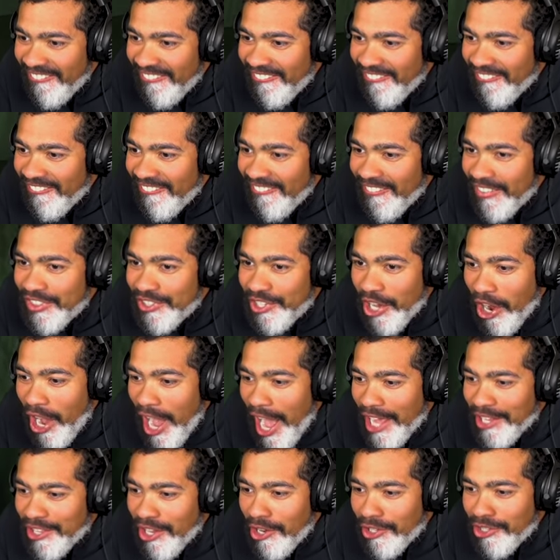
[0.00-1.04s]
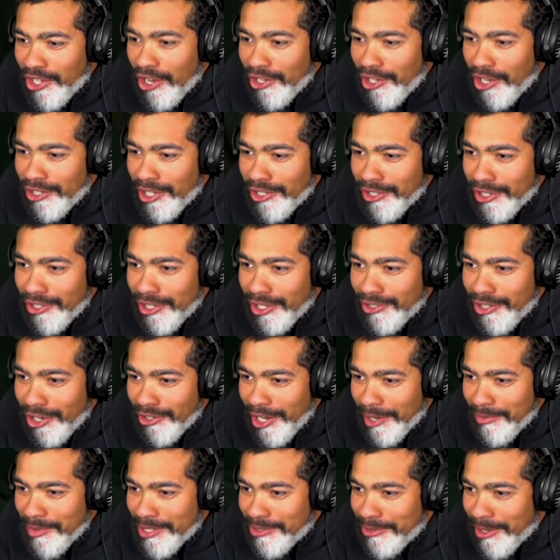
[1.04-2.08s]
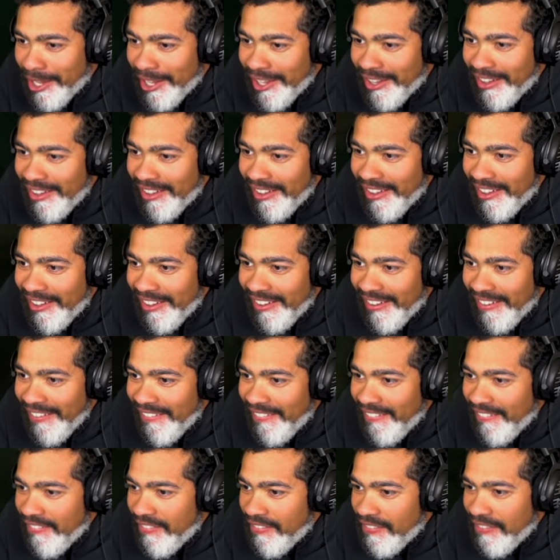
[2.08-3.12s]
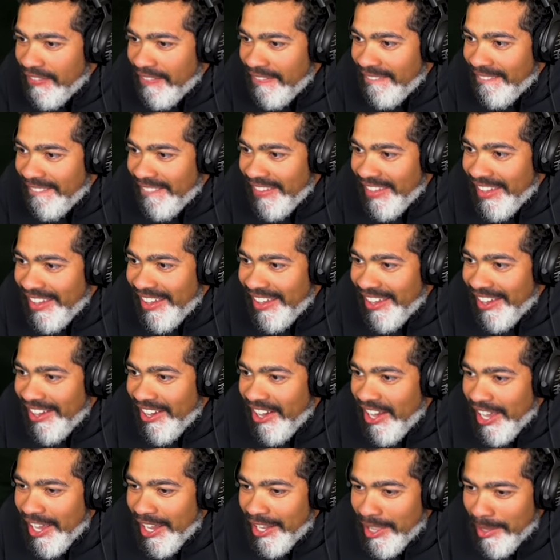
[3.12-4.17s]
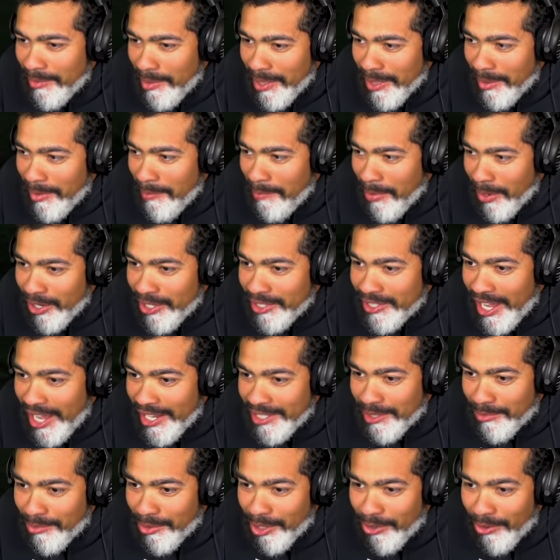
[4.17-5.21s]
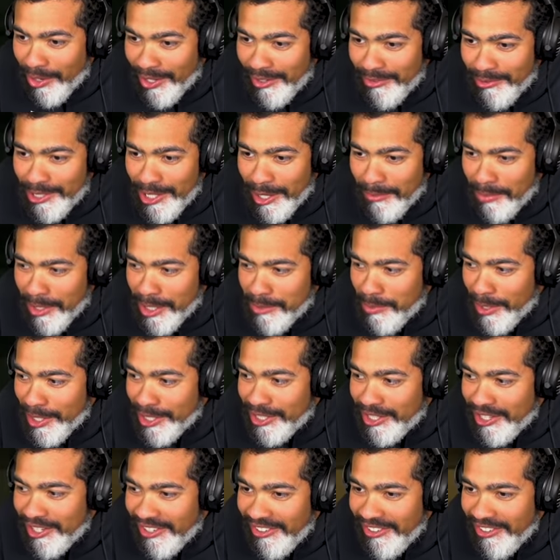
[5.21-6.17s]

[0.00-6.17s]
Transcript: Don't, don't, ah, don't, don't, don't, don't, don't, don't come this way. Not the way that you want to go. Hang on, let me let me burn his eyes up real quick. What's up, bitch, bitch?